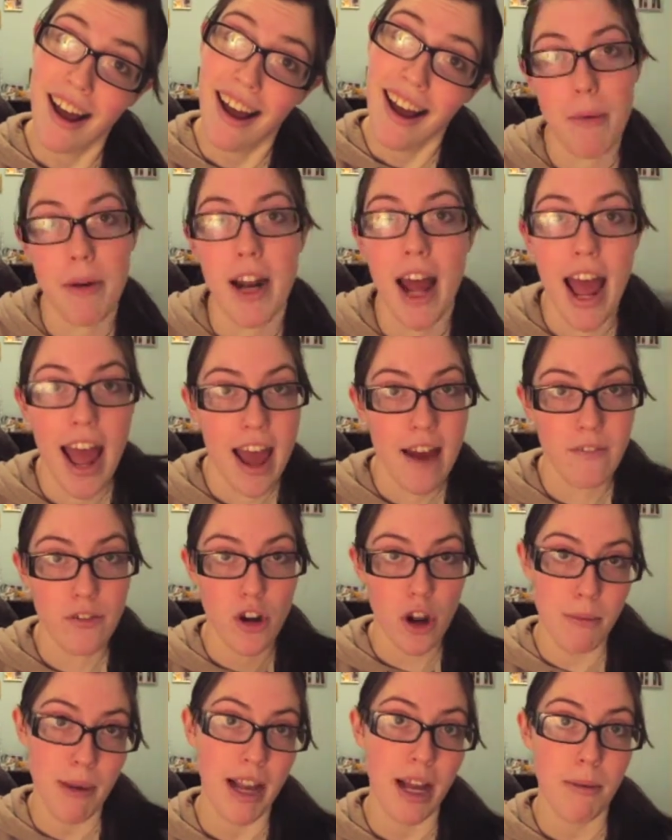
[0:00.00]
At the moment I have
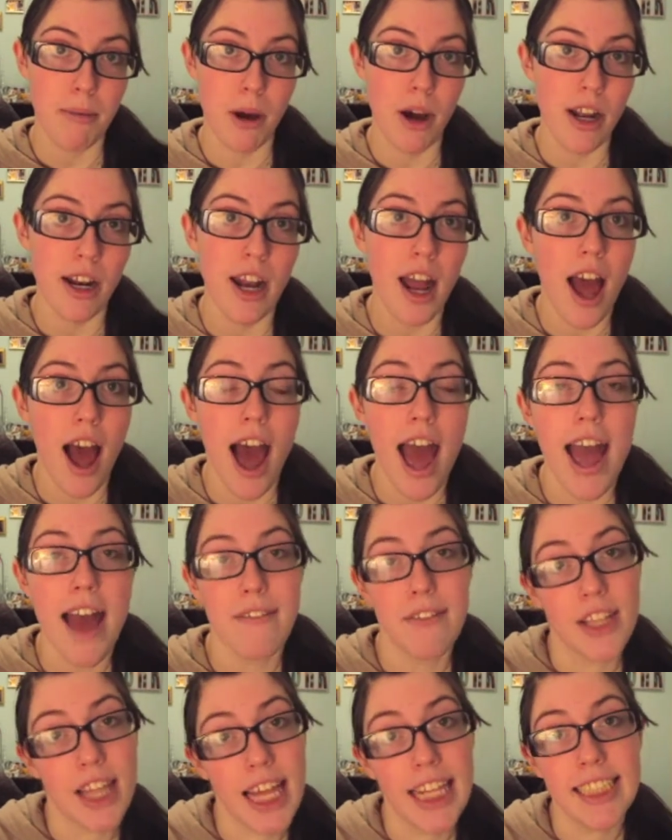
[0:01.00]
no makeup on. I
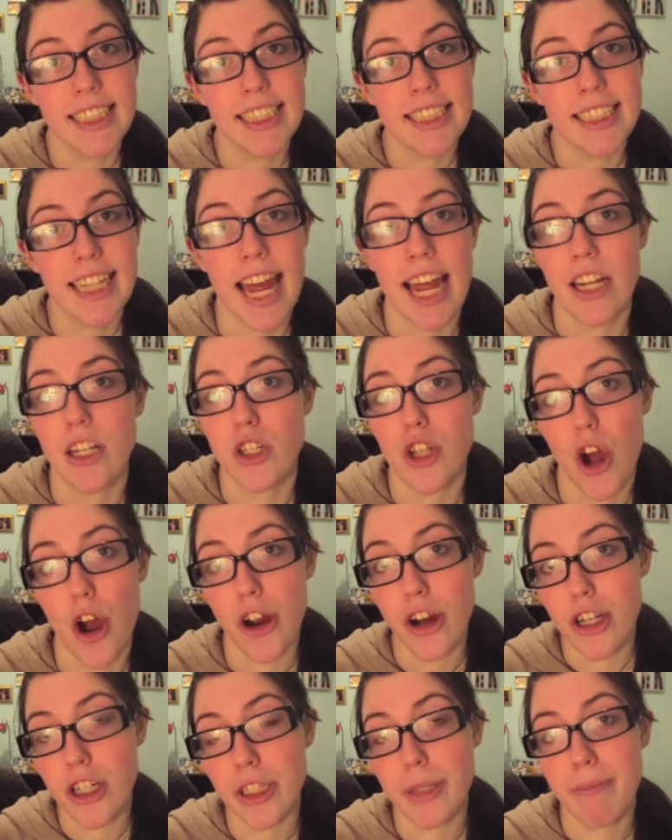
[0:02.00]
have cleansed and
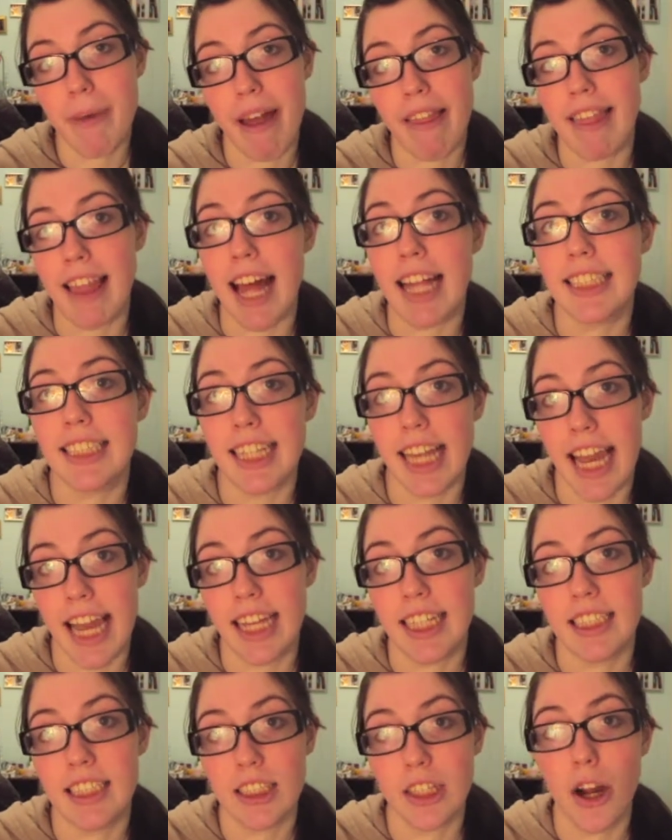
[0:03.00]
toned, but that's
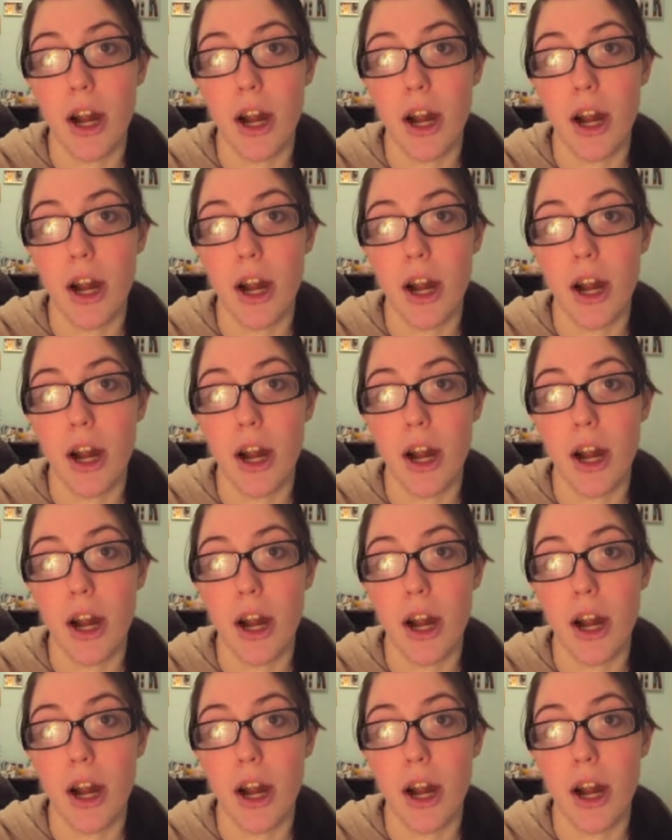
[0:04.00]
it.